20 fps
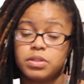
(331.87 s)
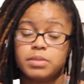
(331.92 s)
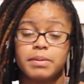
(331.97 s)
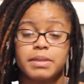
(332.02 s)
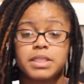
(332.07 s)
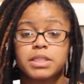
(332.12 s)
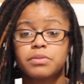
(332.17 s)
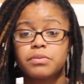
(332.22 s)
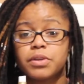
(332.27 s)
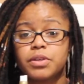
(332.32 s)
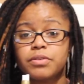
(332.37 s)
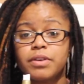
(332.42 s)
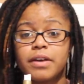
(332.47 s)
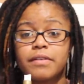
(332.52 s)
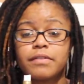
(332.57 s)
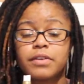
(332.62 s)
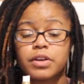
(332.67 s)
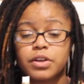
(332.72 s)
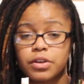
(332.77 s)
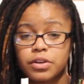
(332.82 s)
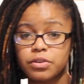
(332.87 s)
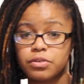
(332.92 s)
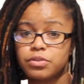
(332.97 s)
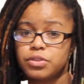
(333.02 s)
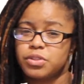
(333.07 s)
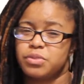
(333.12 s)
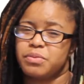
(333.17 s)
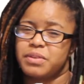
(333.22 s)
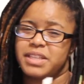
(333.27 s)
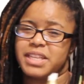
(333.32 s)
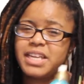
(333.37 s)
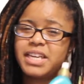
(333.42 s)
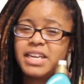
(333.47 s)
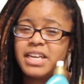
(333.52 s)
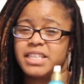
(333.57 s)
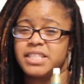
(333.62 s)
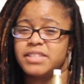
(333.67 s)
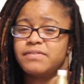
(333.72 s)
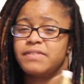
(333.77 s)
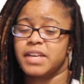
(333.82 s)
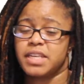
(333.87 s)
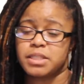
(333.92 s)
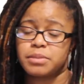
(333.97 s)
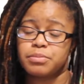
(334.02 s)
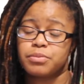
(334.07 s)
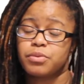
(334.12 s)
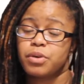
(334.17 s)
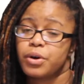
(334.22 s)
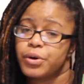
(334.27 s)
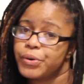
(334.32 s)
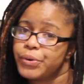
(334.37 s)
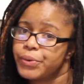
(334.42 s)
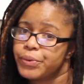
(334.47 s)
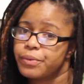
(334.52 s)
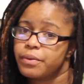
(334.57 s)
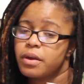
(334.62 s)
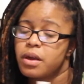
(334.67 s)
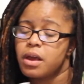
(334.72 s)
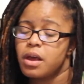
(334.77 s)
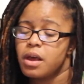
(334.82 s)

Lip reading: Especially when you have curls, you want that nice flexible hold.